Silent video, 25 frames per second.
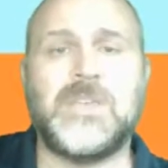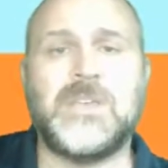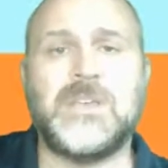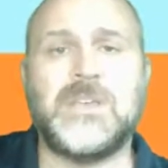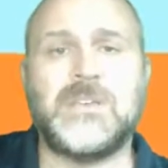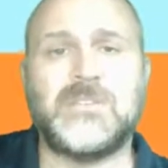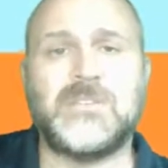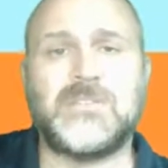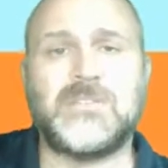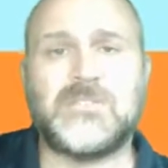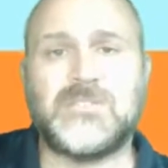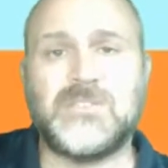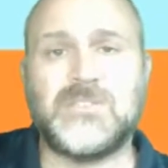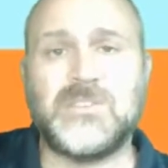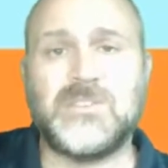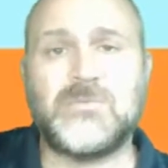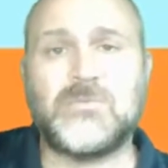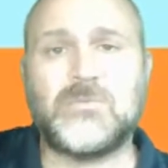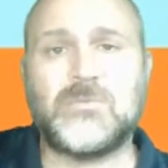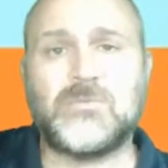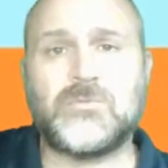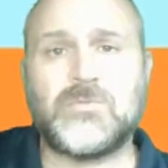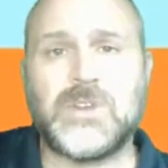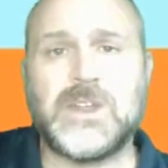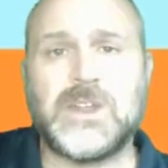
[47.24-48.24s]

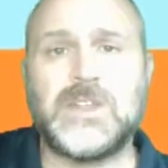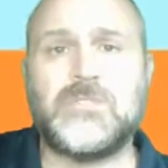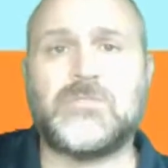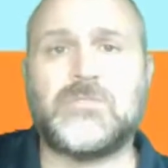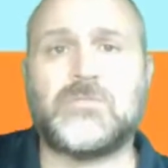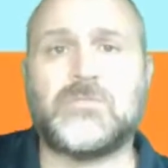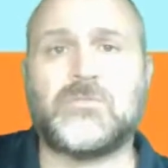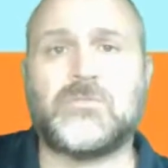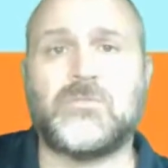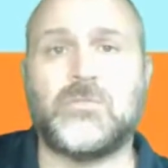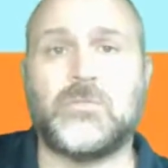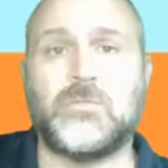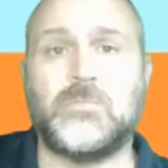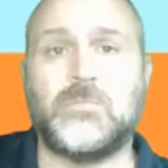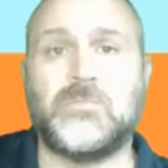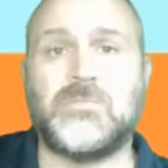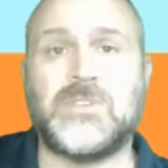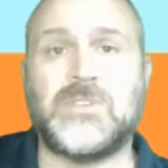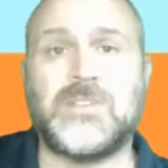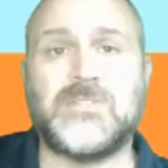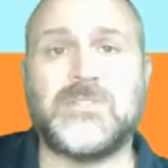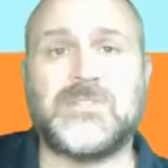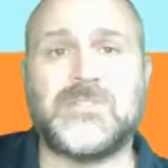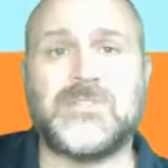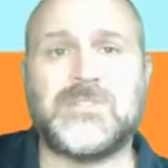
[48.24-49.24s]
Civil rights
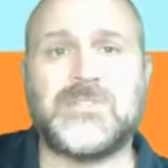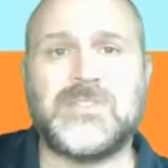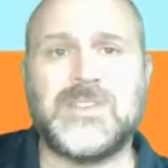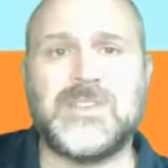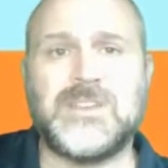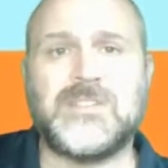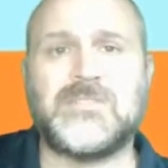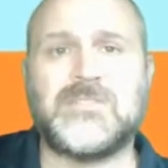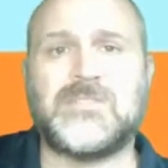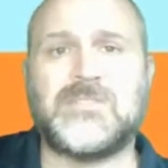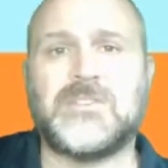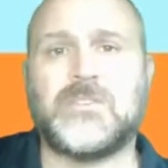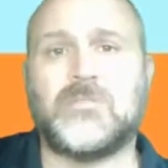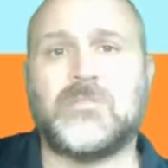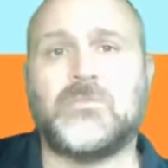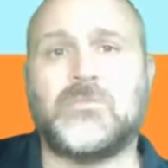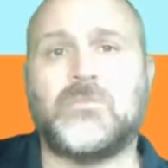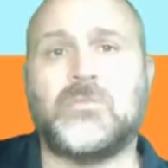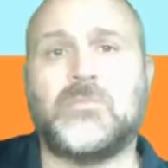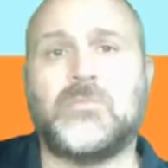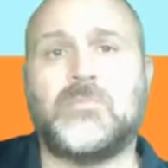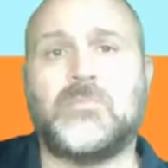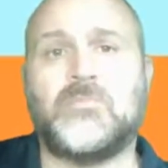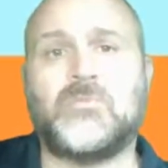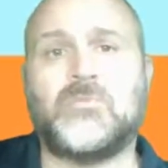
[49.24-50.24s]
groups and citizen
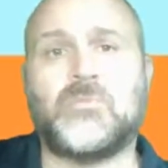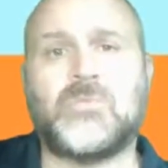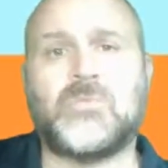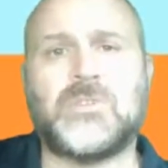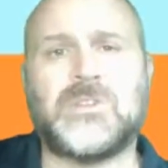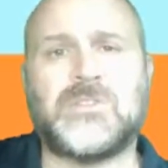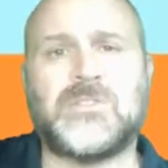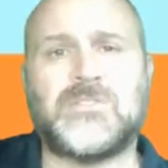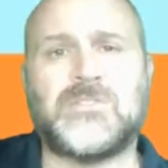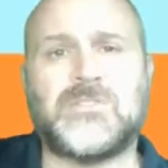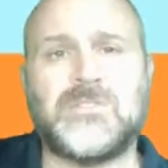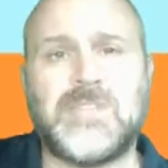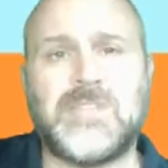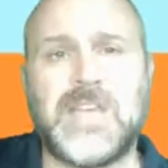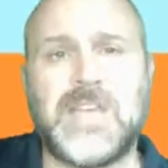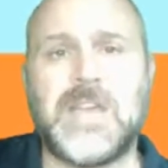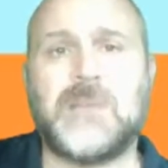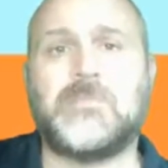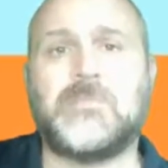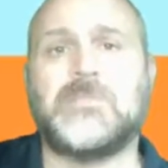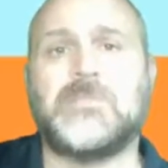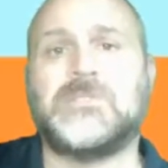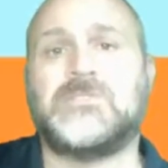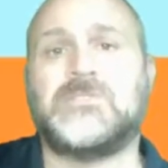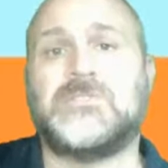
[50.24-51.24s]
groups were
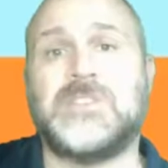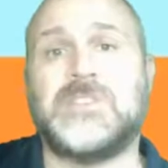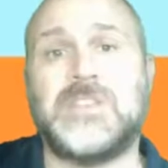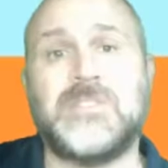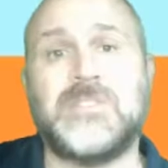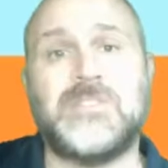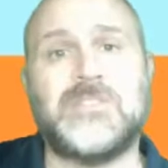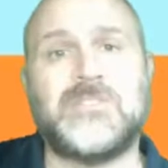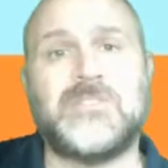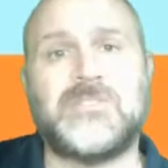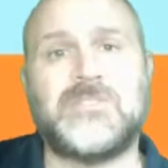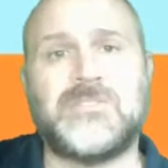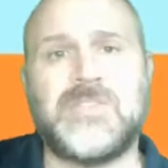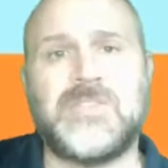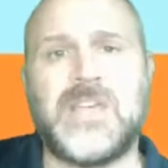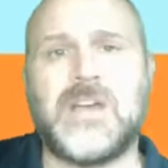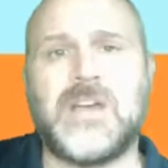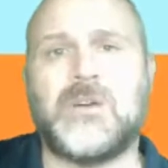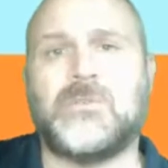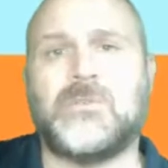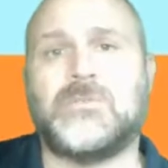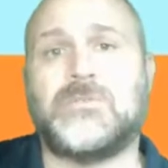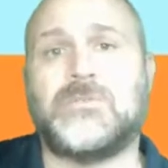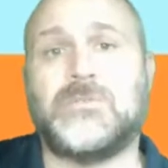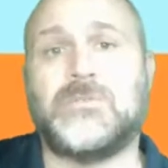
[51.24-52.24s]
established in the
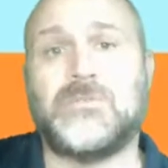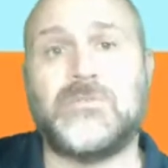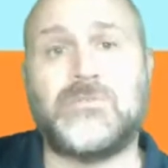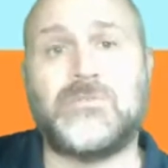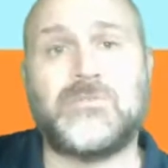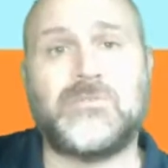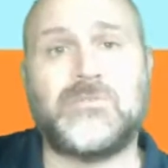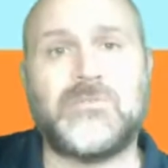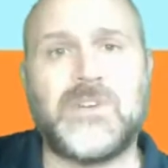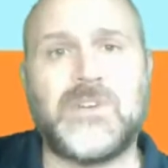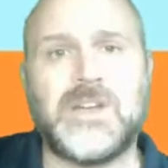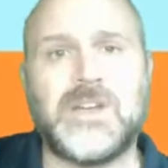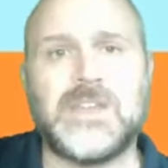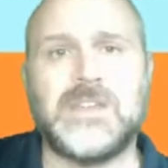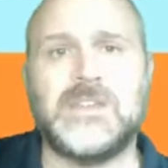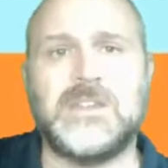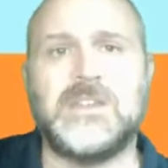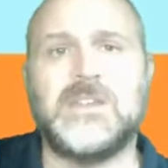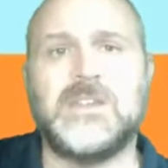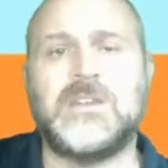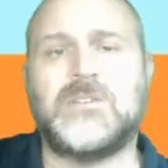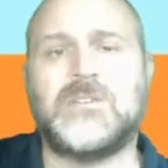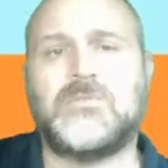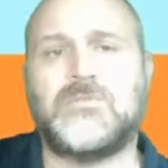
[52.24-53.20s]
South to fight